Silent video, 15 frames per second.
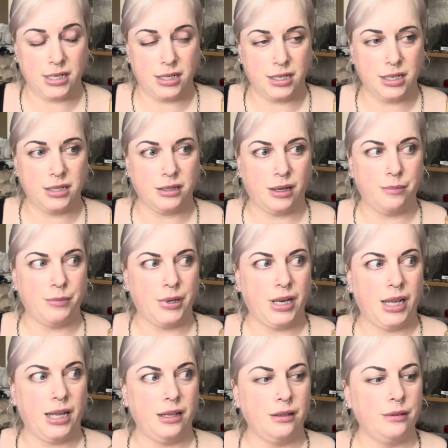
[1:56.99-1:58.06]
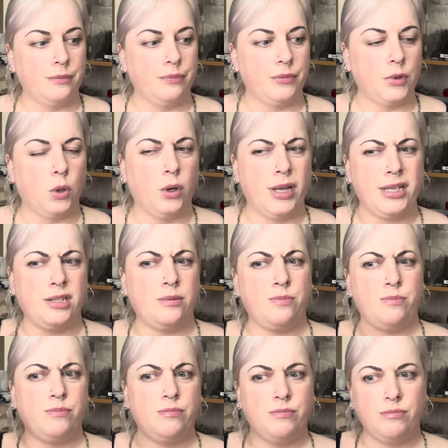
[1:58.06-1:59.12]
It's his company or his
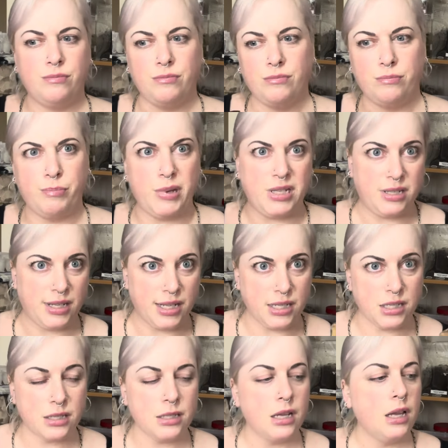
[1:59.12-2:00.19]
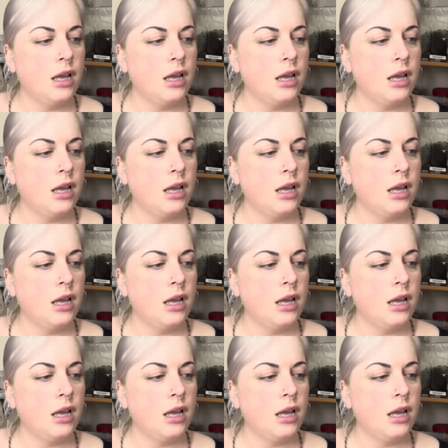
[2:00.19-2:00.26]
business.